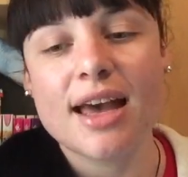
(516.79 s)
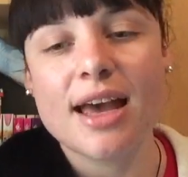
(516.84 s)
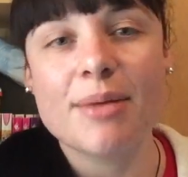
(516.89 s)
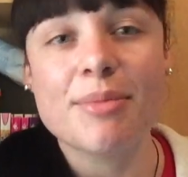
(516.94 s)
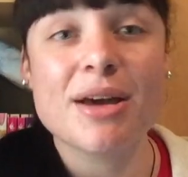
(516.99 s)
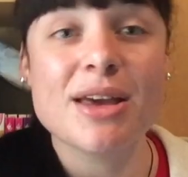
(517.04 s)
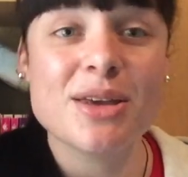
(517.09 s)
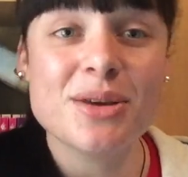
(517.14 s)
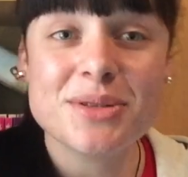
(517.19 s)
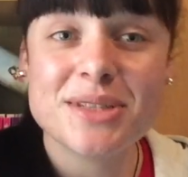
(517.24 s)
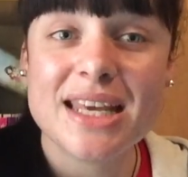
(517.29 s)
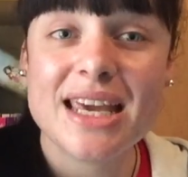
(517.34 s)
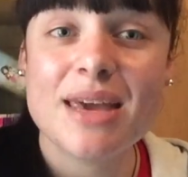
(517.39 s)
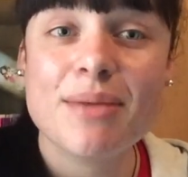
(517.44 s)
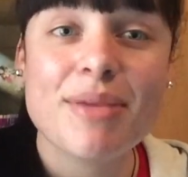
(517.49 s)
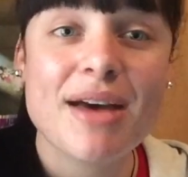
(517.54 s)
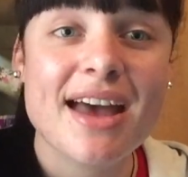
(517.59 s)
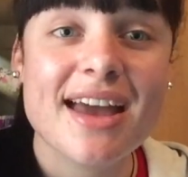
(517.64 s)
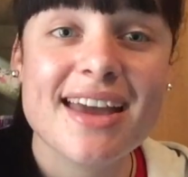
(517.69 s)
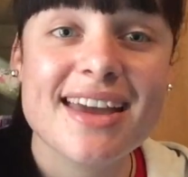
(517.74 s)
I use
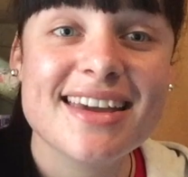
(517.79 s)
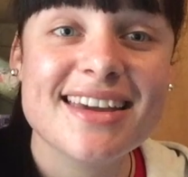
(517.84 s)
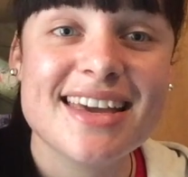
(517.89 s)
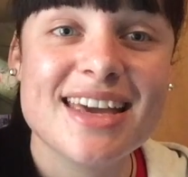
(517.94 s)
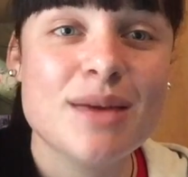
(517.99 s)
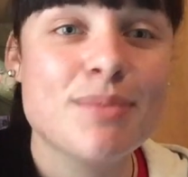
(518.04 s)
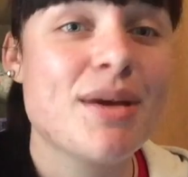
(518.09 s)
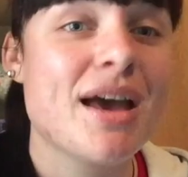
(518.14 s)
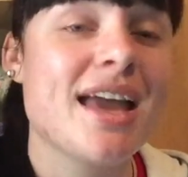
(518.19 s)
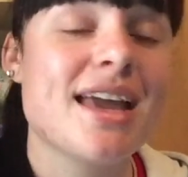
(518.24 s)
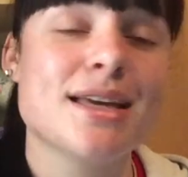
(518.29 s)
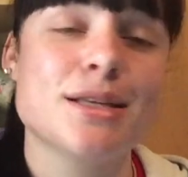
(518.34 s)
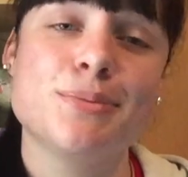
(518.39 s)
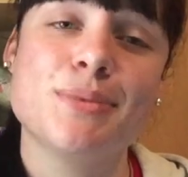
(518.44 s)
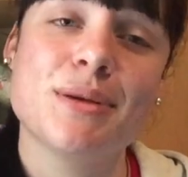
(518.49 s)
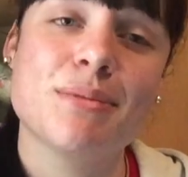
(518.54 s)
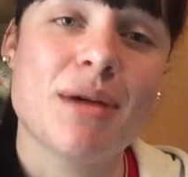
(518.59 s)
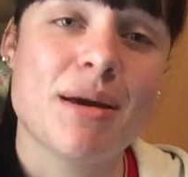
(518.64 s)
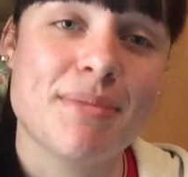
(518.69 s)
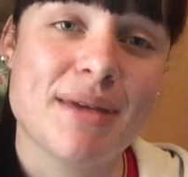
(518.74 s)
eBay. eBay has
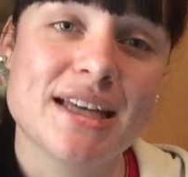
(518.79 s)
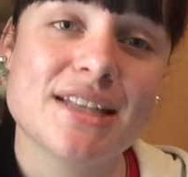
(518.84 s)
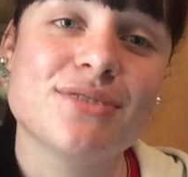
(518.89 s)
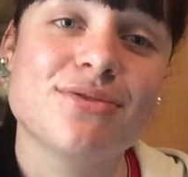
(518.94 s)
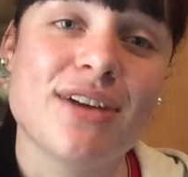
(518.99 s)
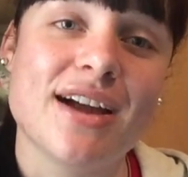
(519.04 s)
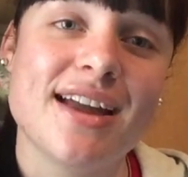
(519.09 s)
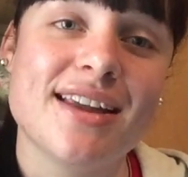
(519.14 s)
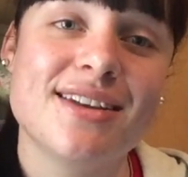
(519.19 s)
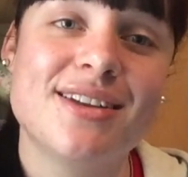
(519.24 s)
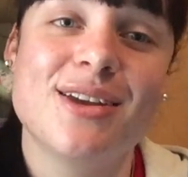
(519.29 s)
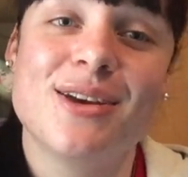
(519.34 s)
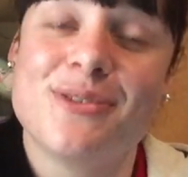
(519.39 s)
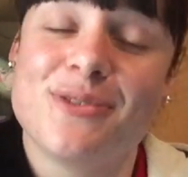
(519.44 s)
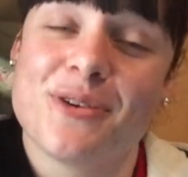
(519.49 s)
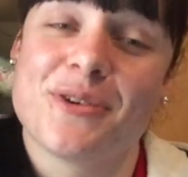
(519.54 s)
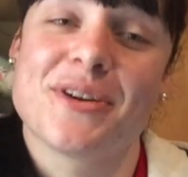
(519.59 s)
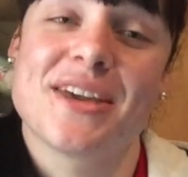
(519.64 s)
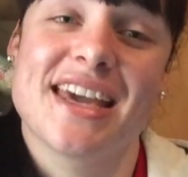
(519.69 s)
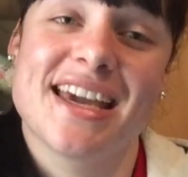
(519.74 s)
been my best friend
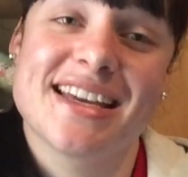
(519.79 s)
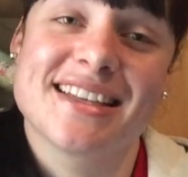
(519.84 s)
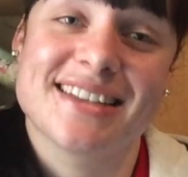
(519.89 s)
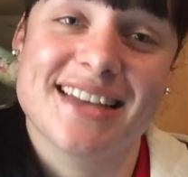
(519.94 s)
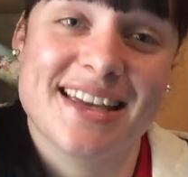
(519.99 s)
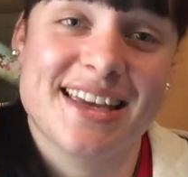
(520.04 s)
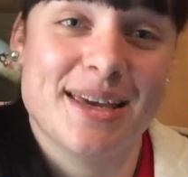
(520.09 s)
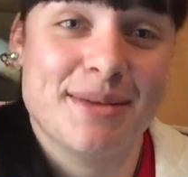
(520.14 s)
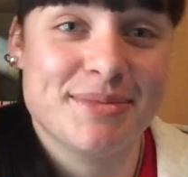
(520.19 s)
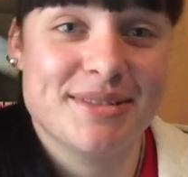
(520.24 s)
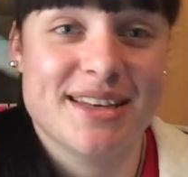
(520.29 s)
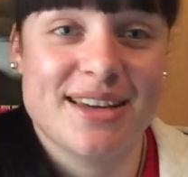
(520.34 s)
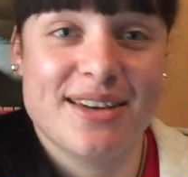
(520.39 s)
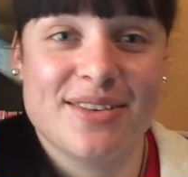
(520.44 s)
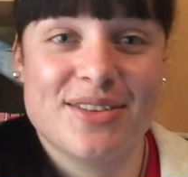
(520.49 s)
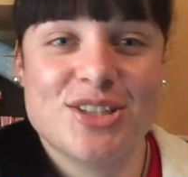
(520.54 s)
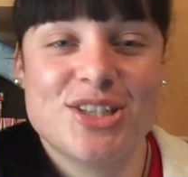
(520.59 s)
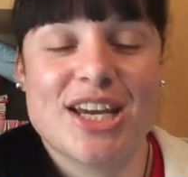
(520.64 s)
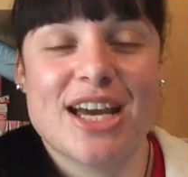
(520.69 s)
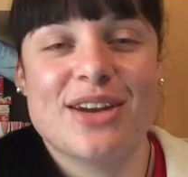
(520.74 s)
for years. I keep saying
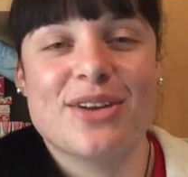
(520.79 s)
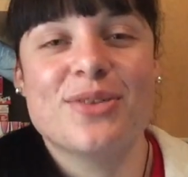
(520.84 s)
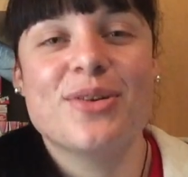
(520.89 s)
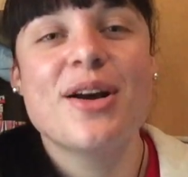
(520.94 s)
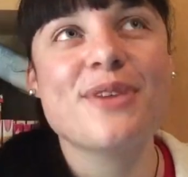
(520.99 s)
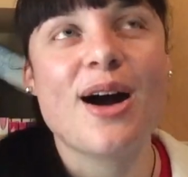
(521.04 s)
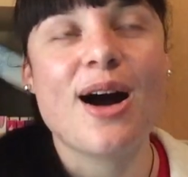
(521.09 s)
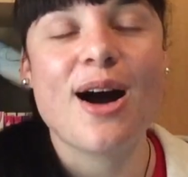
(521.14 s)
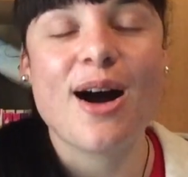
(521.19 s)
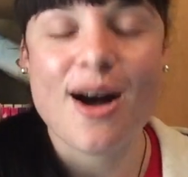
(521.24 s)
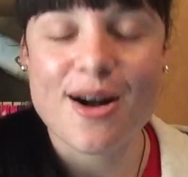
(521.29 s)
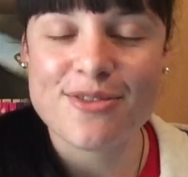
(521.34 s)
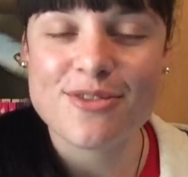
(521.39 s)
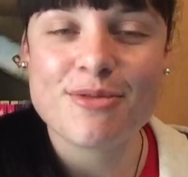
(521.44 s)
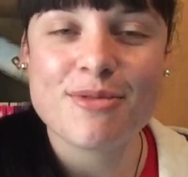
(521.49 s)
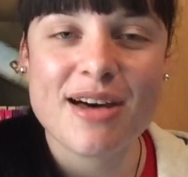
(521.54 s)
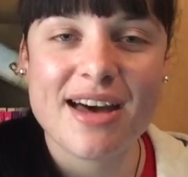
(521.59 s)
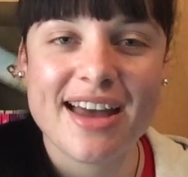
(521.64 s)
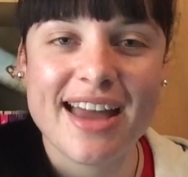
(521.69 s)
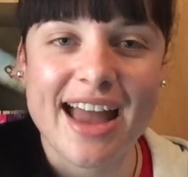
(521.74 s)
on the channel. Half of
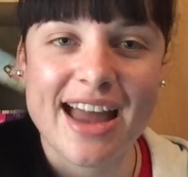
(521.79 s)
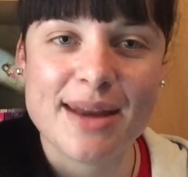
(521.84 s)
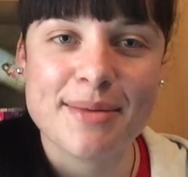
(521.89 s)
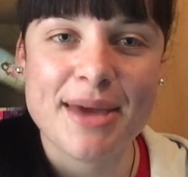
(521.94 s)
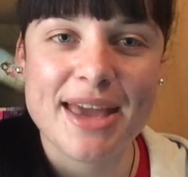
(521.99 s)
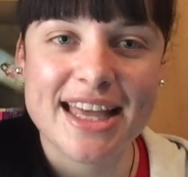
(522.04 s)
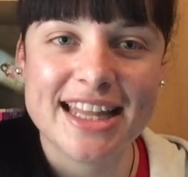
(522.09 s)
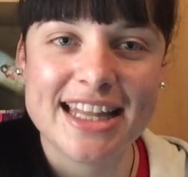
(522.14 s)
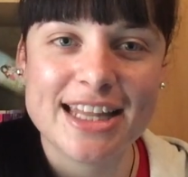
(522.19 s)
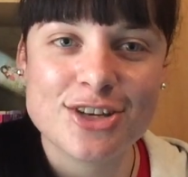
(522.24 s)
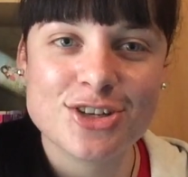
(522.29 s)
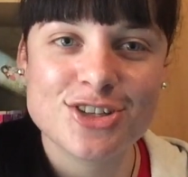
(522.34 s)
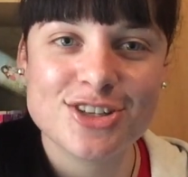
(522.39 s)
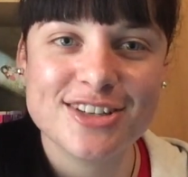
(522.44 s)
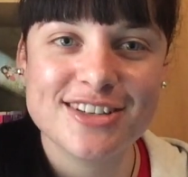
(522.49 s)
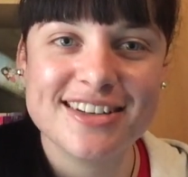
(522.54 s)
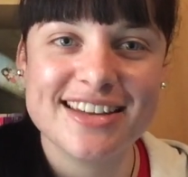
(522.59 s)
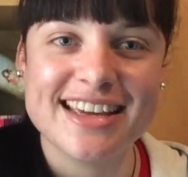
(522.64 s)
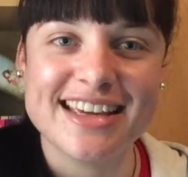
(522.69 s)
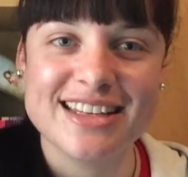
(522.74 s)
my anime
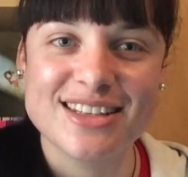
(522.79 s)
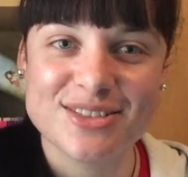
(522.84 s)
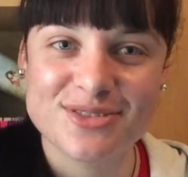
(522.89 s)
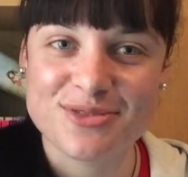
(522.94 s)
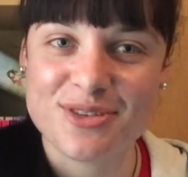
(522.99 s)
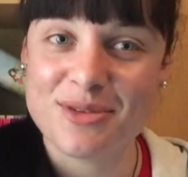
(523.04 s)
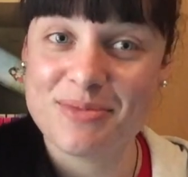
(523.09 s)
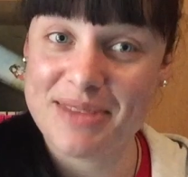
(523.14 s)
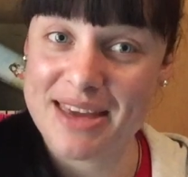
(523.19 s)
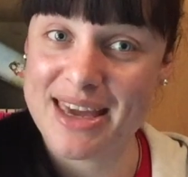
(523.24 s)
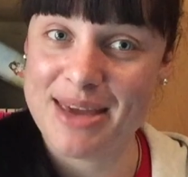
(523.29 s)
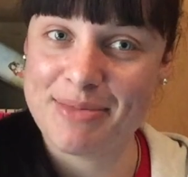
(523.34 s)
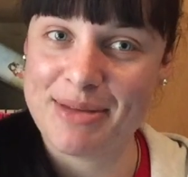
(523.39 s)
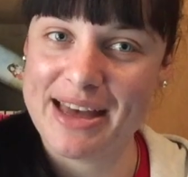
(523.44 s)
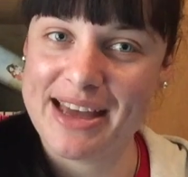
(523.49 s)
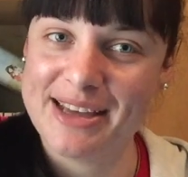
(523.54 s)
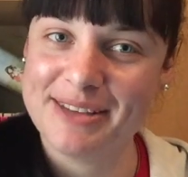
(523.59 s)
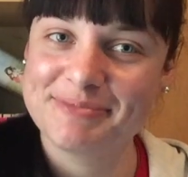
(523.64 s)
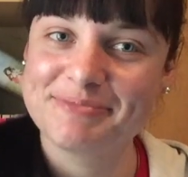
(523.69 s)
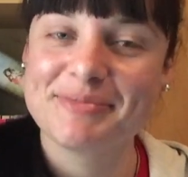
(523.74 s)
collection is from
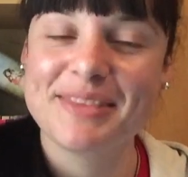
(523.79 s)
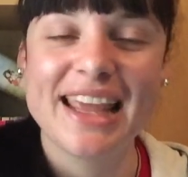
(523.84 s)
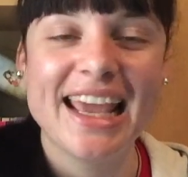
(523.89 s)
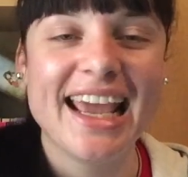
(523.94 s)
eBay.